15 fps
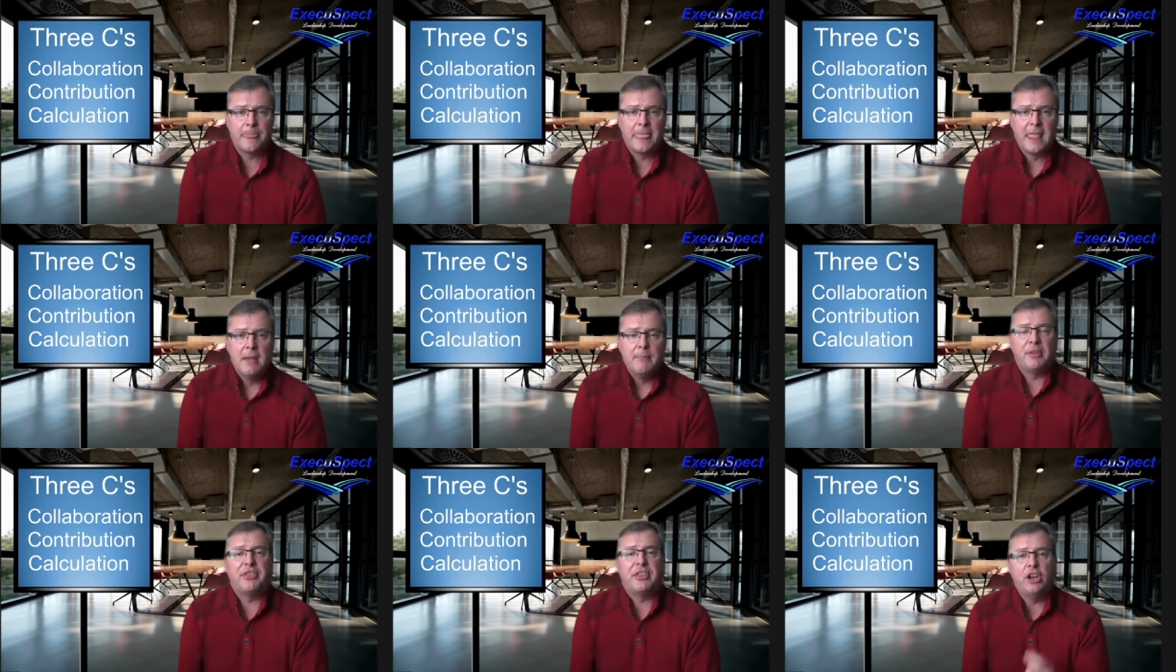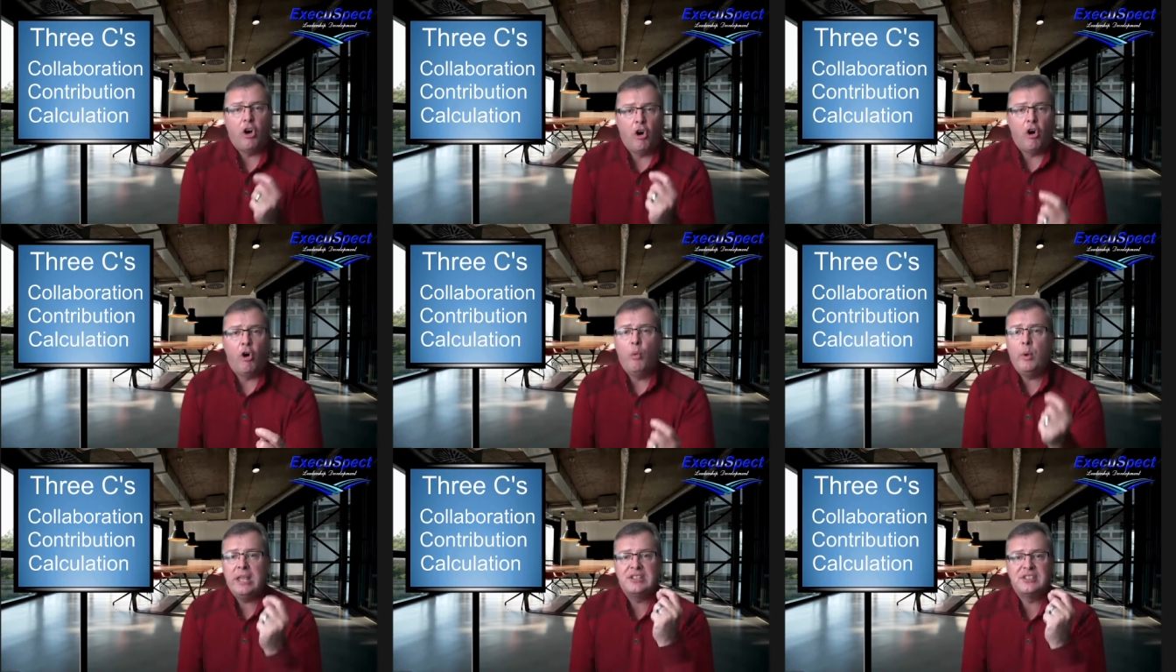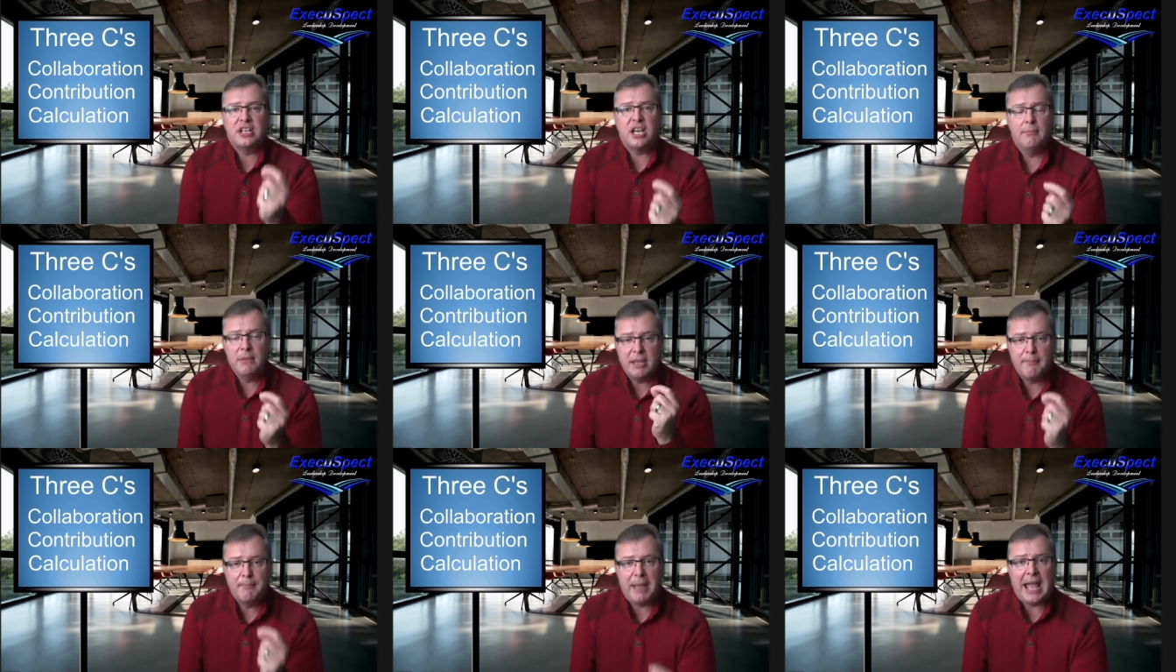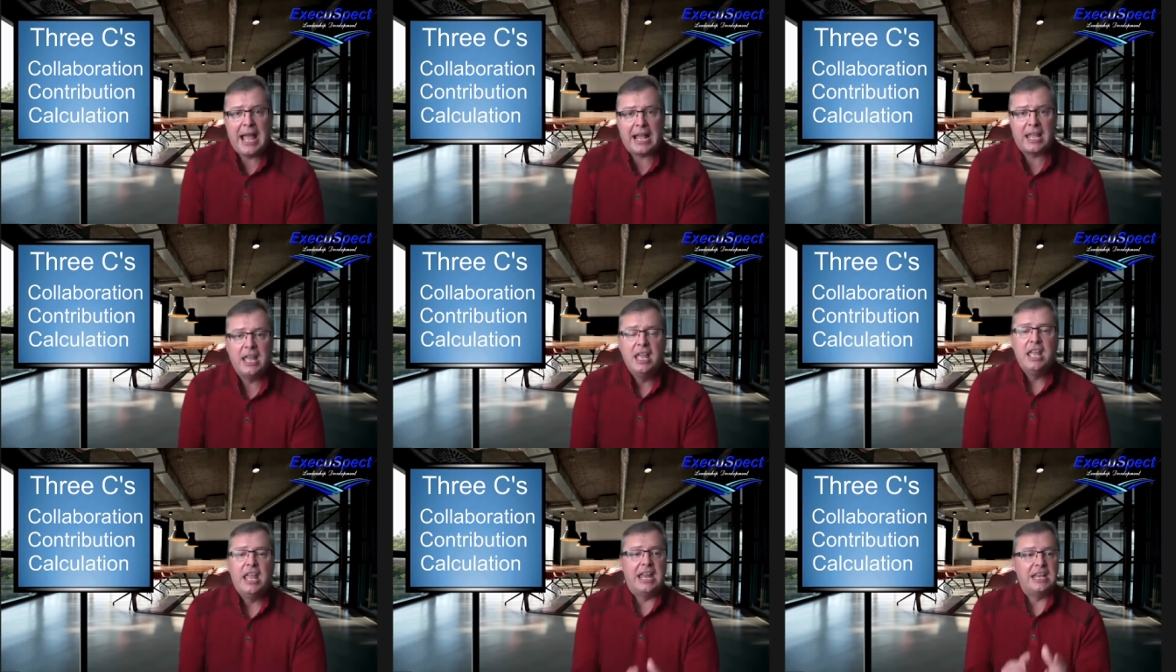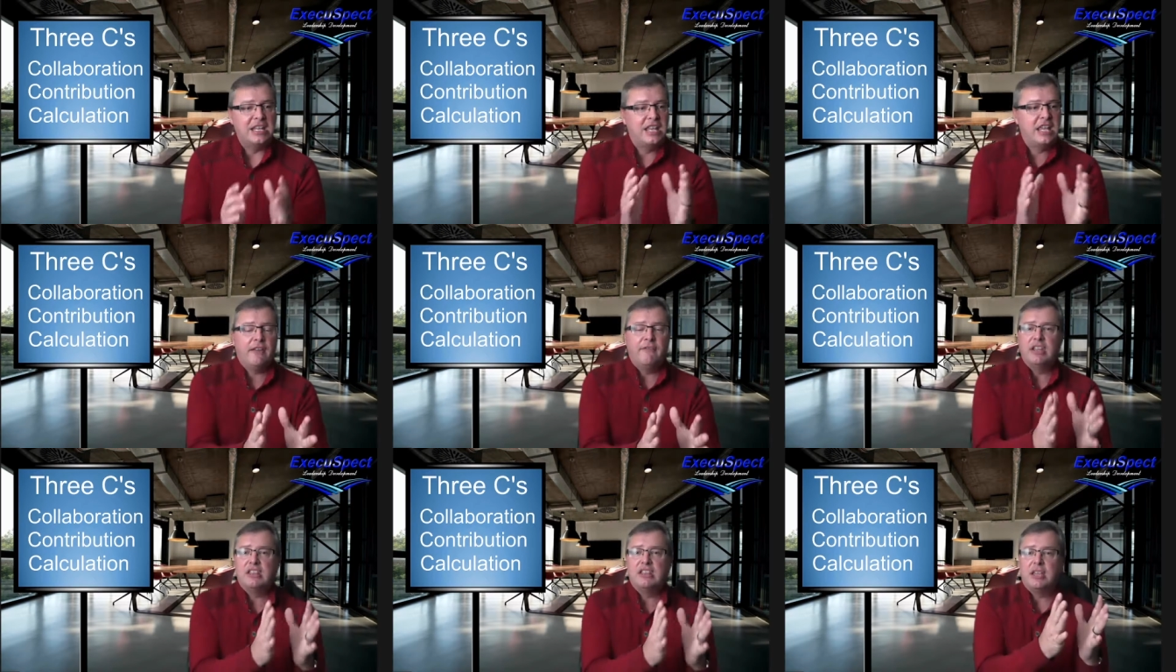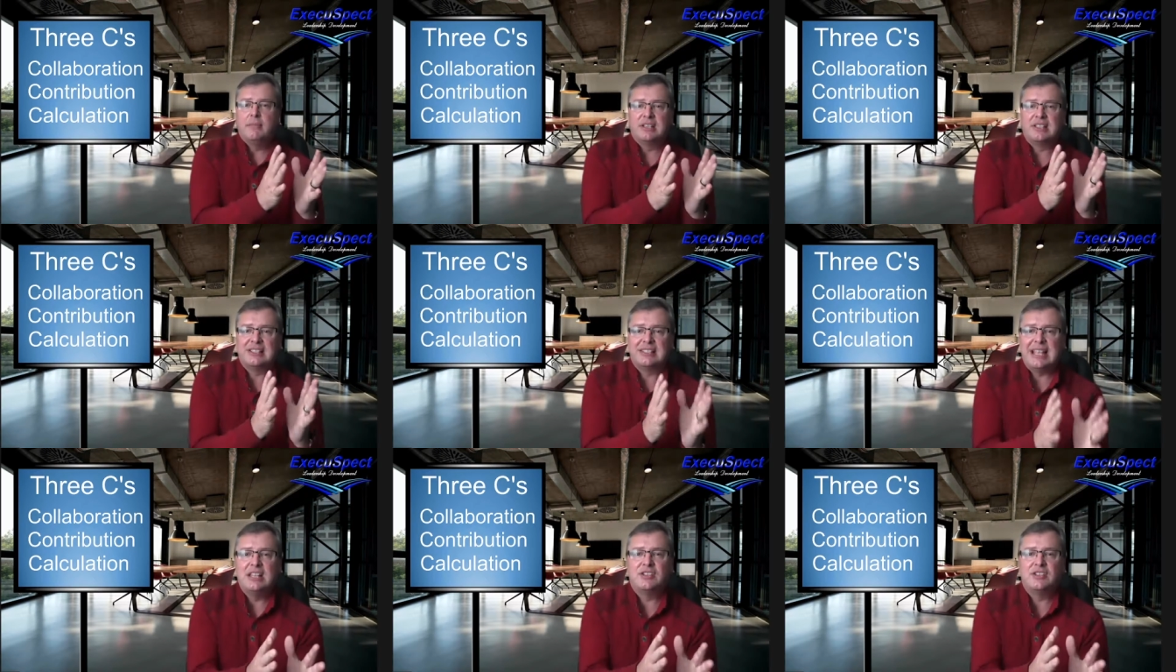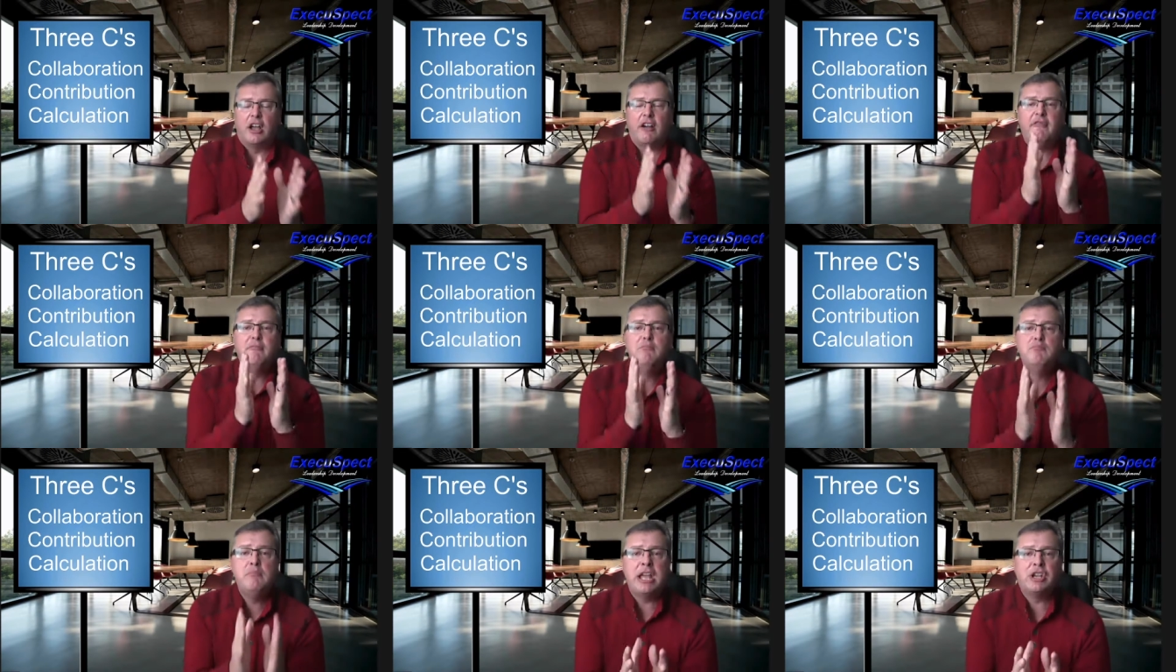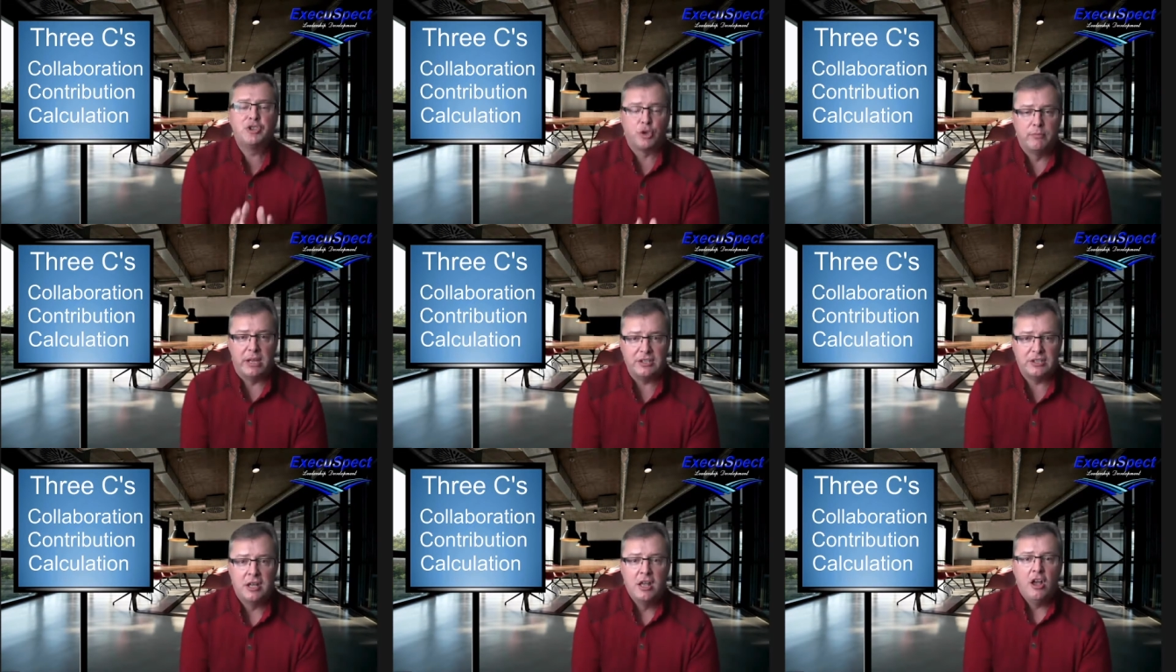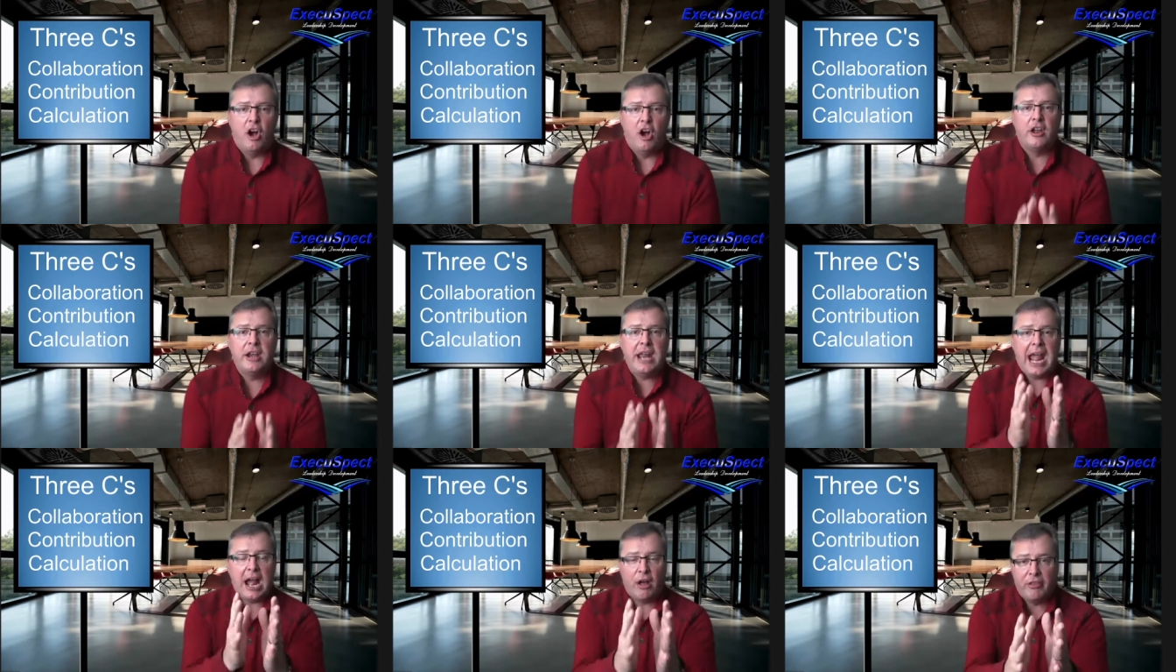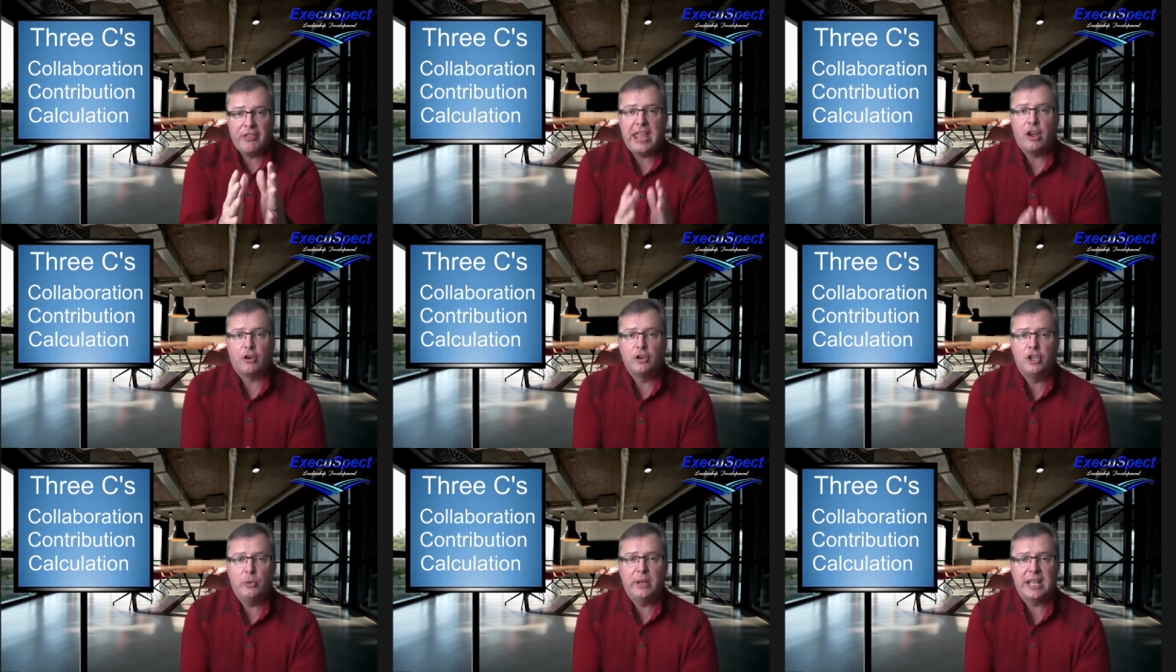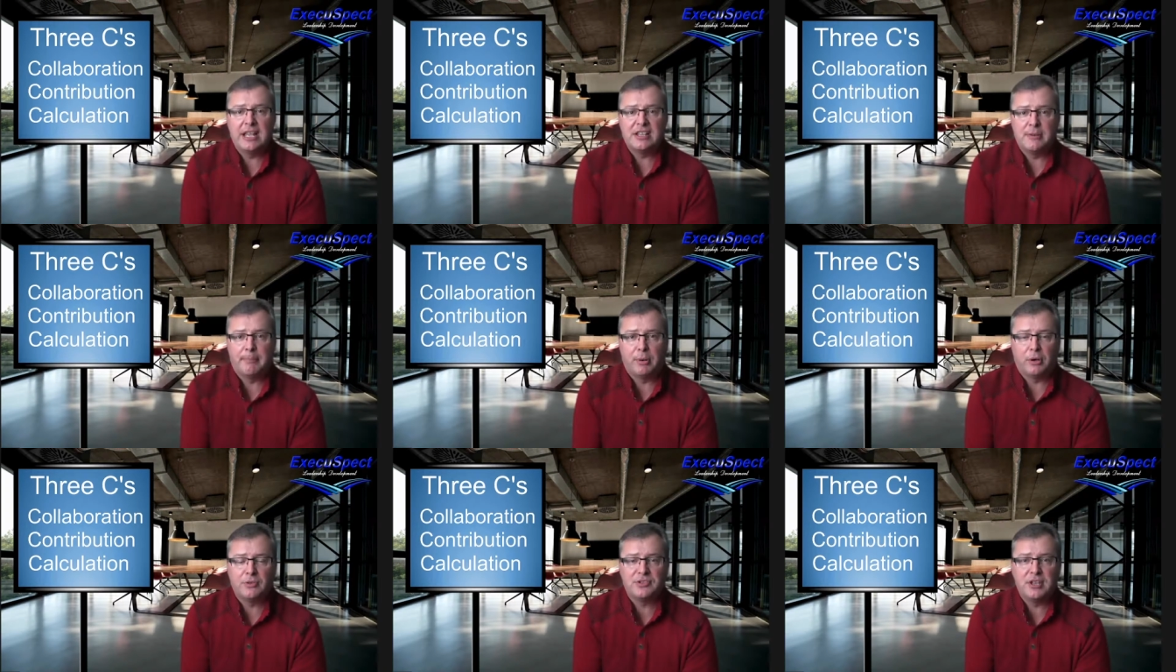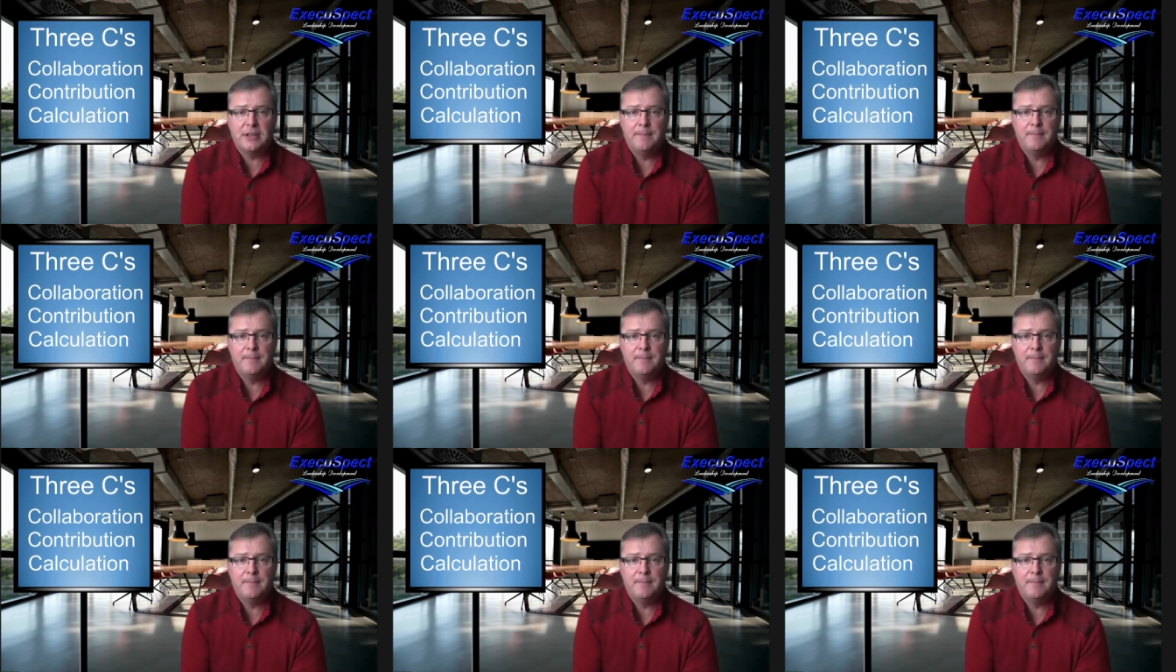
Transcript: but then always coming back and giving them a sense of measurement on how they are doing as a person